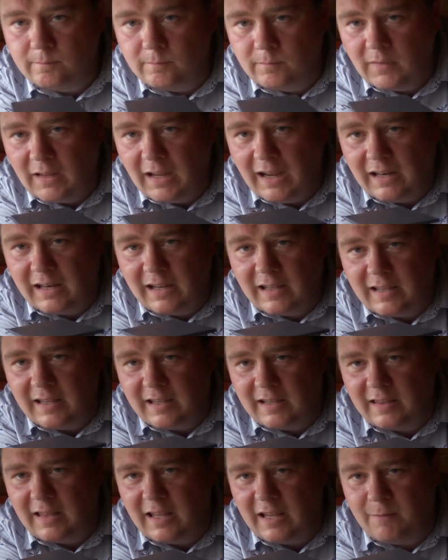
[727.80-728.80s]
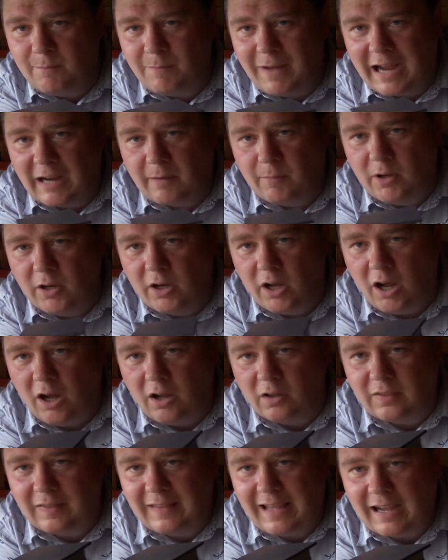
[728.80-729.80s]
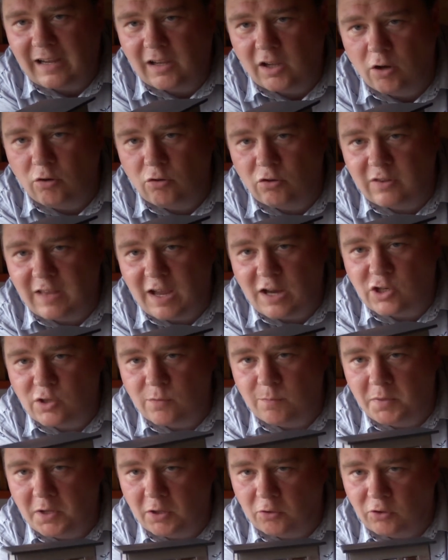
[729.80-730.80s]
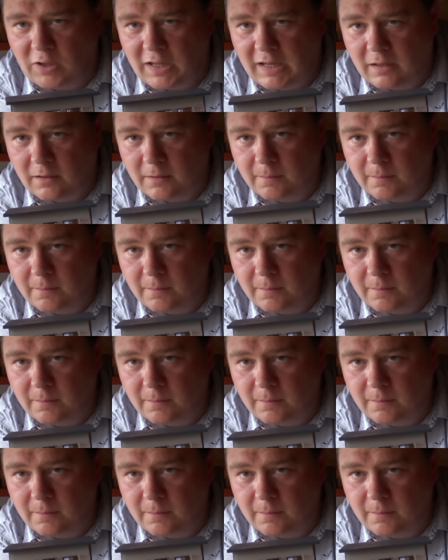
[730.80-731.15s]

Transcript: And this is the Bachmann Art Deco station building.